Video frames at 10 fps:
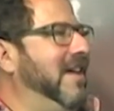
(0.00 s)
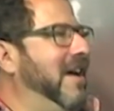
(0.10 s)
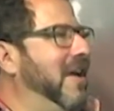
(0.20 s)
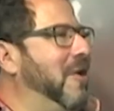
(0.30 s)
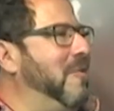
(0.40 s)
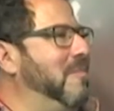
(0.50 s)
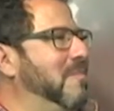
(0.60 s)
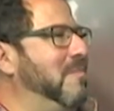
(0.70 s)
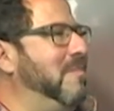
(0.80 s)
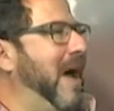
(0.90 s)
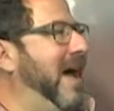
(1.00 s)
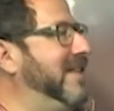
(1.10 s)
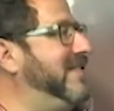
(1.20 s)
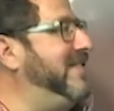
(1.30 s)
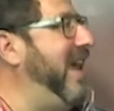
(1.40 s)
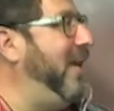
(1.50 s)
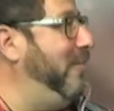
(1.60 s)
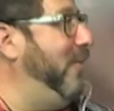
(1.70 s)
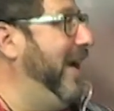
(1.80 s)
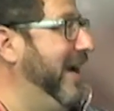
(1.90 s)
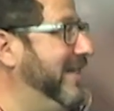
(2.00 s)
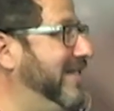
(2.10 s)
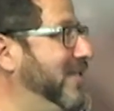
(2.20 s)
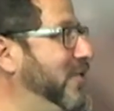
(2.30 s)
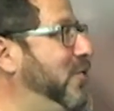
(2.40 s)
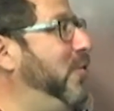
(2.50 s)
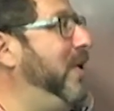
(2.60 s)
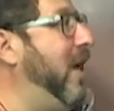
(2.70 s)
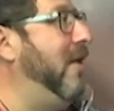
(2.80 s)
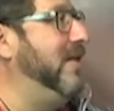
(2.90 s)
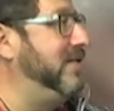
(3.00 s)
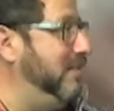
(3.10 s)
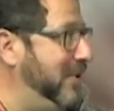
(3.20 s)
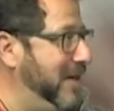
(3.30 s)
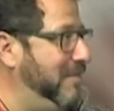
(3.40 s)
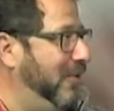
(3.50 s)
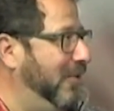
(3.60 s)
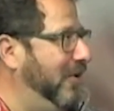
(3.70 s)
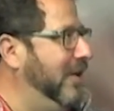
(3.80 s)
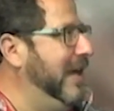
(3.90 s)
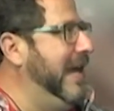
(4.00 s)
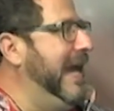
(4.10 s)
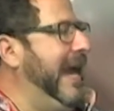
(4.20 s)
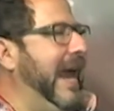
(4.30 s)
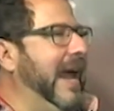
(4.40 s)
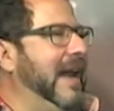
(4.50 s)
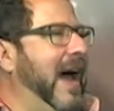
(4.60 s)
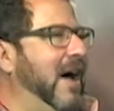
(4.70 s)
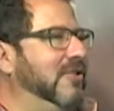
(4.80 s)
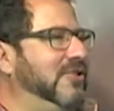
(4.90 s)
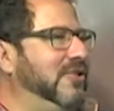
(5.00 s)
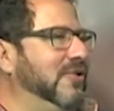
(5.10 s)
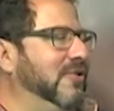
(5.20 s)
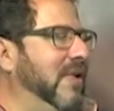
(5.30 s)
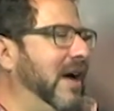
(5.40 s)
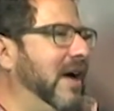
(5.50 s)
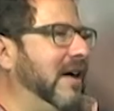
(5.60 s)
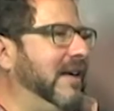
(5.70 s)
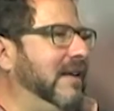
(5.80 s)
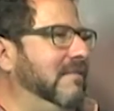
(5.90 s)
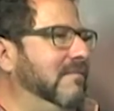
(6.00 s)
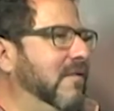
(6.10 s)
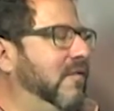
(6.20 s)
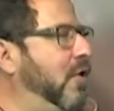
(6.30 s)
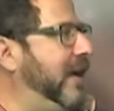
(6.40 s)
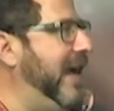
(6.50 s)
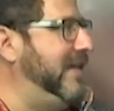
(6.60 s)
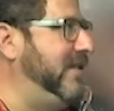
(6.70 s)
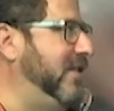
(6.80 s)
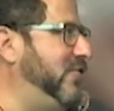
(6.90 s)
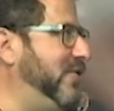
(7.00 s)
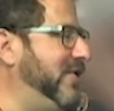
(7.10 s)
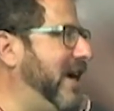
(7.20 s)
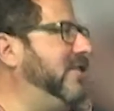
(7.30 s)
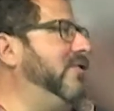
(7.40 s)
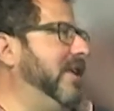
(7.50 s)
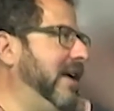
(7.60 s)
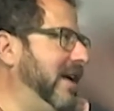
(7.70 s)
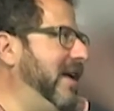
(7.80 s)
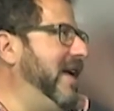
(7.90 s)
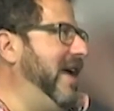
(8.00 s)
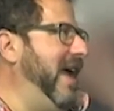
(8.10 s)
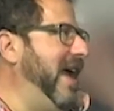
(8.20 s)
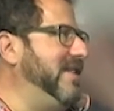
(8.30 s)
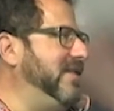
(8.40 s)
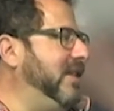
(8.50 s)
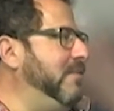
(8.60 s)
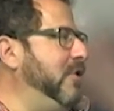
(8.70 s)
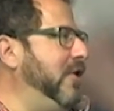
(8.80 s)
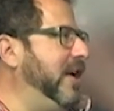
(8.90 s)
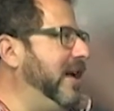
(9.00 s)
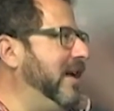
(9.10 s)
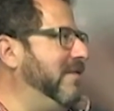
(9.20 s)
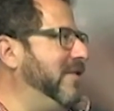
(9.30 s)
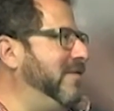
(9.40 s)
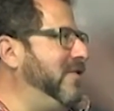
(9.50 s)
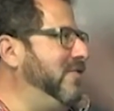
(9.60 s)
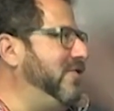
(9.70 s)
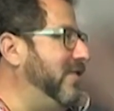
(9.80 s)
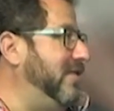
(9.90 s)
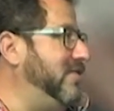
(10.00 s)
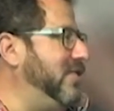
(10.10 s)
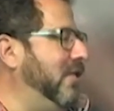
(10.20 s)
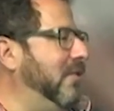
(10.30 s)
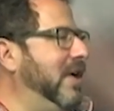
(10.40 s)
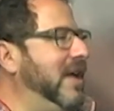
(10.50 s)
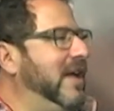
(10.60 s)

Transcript: um, how to celebrate who we are as a people, and how to uh, forecast our trajectory as a community of the future. So,